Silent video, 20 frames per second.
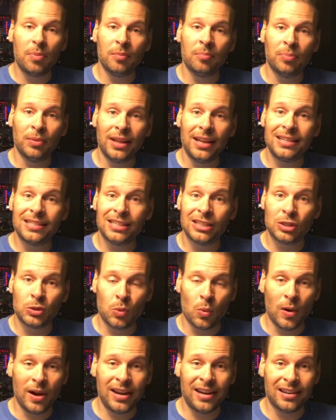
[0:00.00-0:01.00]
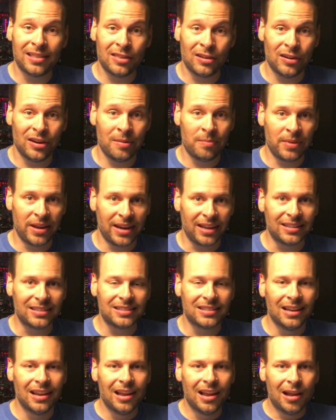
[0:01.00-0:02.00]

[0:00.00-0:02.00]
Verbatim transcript: and plays in 20 to 30 minutes.